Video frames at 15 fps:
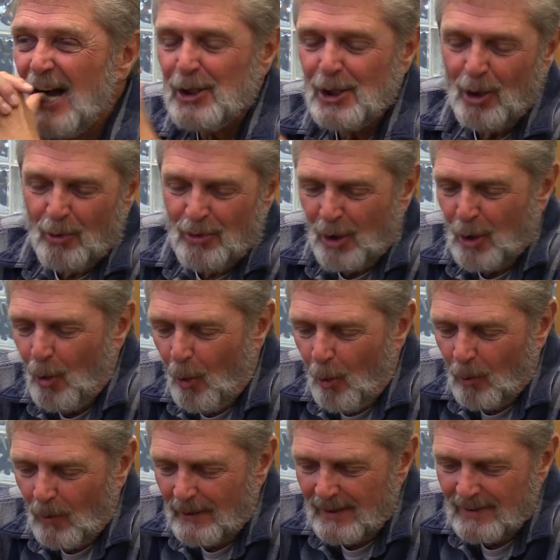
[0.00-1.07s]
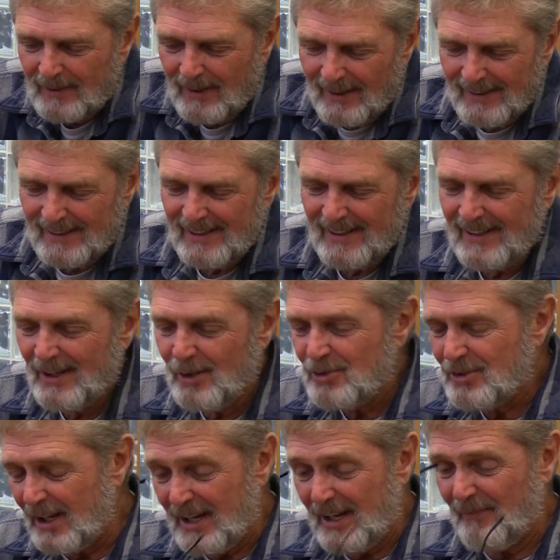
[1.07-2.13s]
The goal
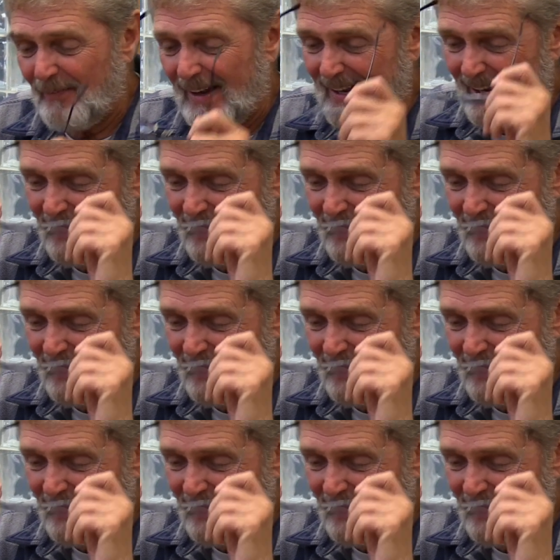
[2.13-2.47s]
here. If I